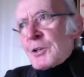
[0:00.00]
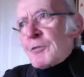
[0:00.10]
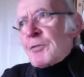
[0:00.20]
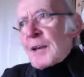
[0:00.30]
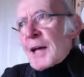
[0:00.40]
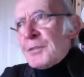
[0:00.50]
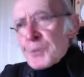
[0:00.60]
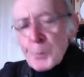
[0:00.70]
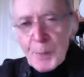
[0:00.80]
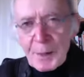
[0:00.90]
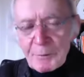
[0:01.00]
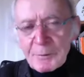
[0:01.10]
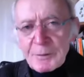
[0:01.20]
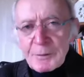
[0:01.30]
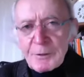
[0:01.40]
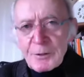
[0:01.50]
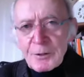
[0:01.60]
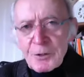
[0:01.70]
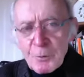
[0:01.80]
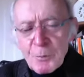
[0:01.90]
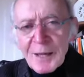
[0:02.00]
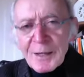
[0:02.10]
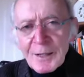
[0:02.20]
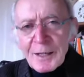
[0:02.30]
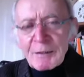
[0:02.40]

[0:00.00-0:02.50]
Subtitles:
of philanthropy or humanity